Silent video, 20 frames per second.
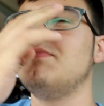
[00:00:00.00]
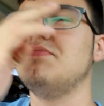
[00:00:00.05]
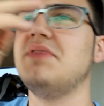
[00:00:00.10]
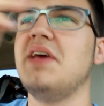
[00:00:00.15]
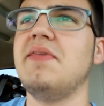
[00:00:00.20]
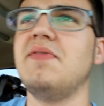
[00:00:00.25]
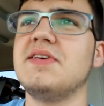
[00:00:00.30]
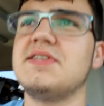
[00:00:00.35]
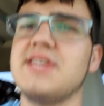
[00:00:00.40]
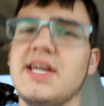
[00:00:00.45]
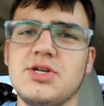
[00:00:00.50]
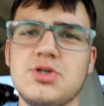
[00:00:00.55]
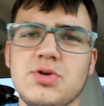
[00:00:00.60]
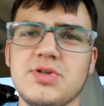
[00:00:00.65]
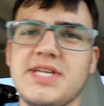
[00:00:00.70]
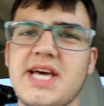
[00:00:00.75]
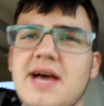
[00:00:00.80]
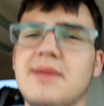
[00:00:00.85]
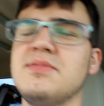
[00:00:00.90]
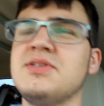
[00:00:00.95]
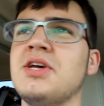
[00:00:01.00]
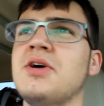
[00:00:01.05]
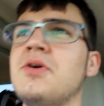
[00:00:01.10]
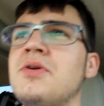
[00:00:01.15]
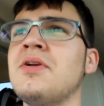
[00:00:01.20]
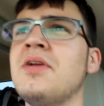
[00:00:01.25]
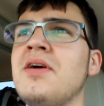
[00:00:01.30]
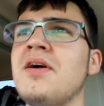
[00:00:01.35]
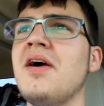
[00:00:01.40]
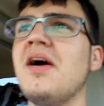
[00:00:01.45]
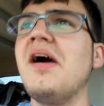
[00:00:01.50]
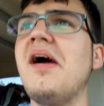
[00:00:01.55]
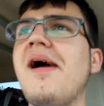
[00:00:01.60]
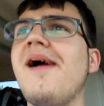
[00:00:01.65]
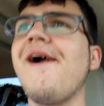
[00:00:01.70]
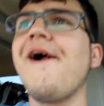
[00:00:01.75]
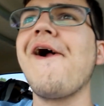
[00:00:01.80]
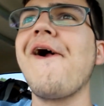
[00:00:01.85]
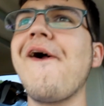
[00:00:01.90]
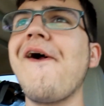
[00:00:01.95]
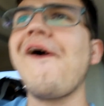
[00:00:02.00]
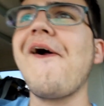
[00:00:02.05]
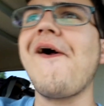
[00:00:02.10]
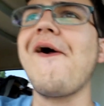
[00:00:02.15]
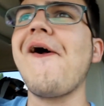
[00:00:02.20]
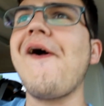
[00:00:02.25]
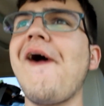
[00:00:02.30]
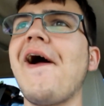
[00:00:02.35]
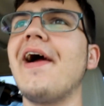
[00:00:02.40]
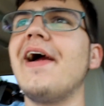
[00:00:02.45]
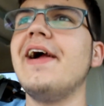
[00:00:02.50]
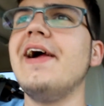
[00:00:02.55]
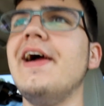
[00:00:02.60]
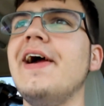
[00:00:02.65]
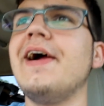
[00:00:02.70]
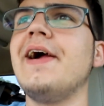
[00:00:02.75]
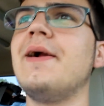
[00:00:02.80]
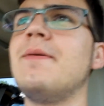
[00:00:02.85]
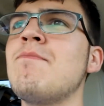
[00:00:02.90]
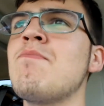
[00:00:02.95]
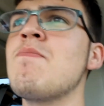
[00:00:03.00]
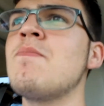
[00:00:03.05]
in the Central Time Zone, and